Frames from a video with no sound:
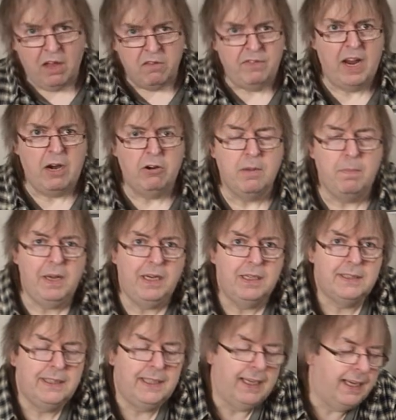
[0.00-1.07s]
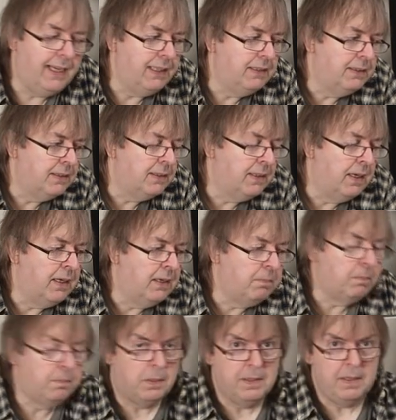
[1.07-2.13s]
a variability
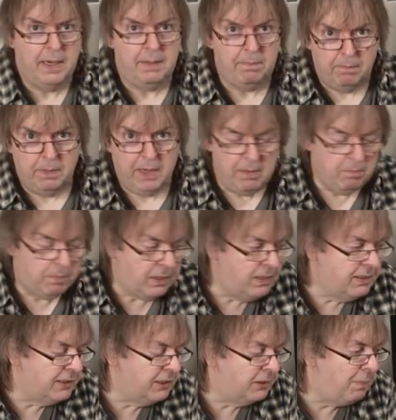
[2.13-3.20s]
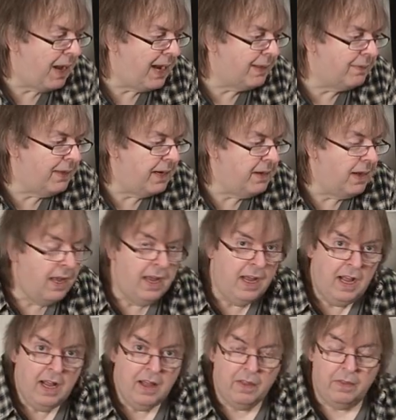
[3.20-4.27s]
in printers back then.
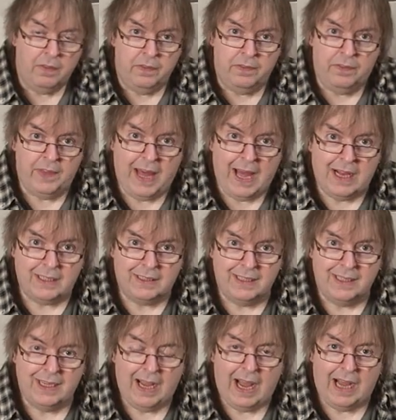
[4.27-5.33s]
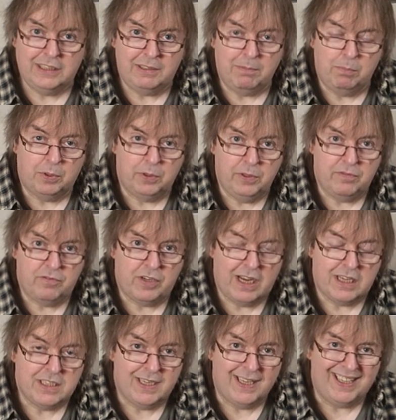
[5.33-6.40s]
That has improved
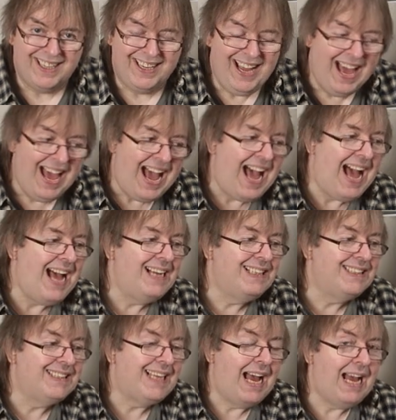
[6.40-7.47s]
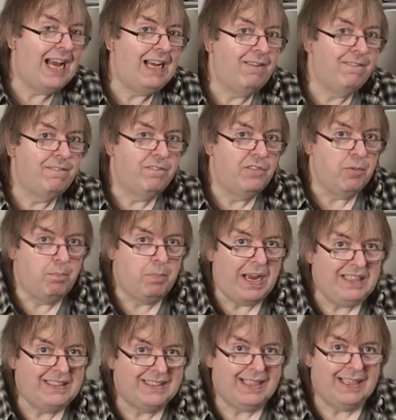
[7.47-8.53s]
drastically, as have the
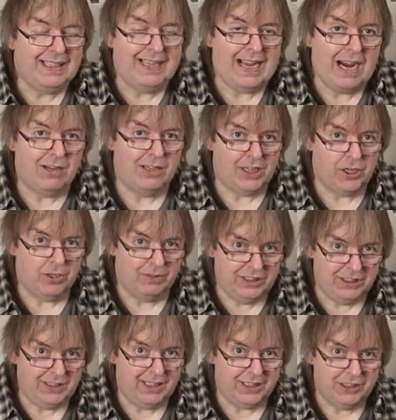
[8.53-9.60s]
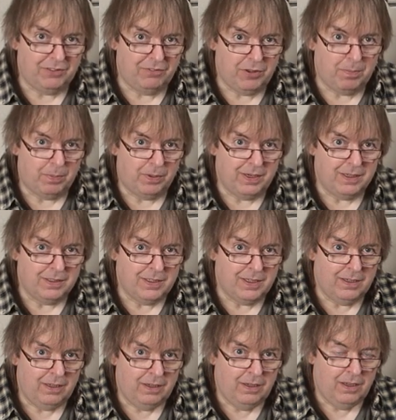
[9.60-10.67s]
basic characteristics of the
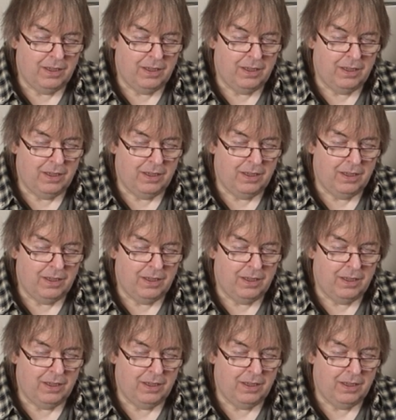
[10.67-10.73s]
printer,